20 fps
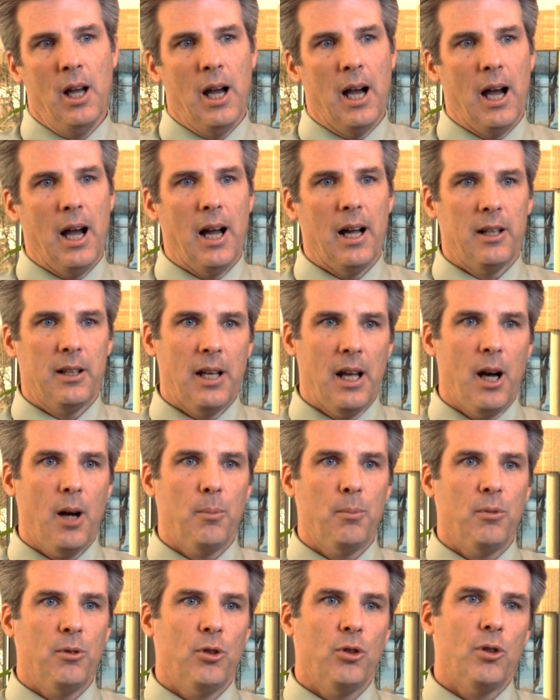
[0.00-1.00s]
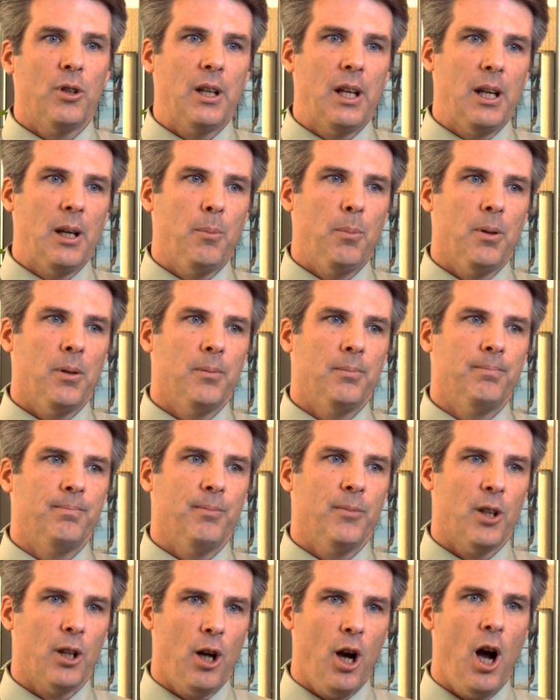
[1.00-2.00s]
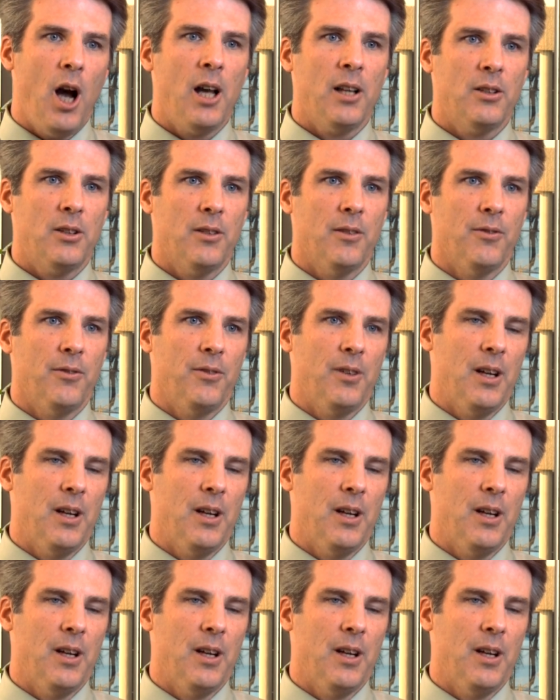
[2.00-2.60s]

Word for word: uh, to help keep the cost of